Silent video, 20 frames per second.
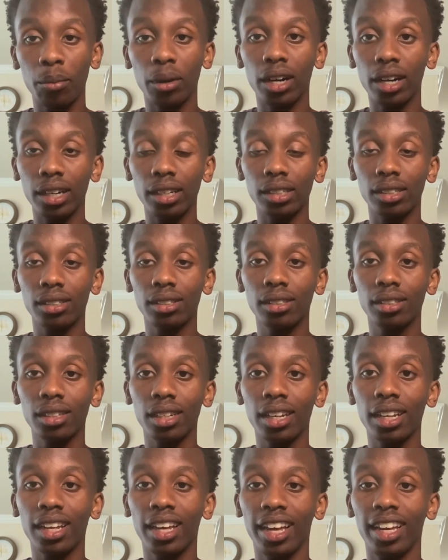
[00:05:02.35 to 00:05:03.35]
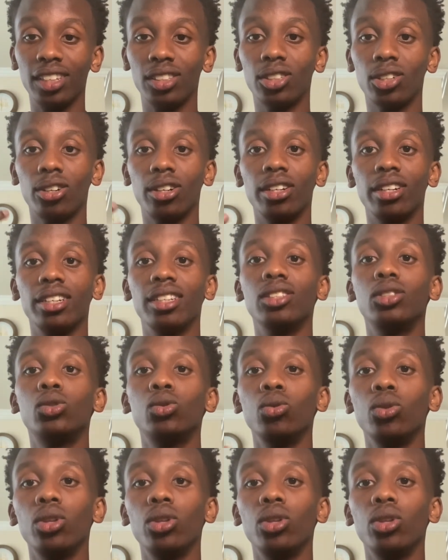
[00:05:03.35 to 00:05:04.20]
us and turn it into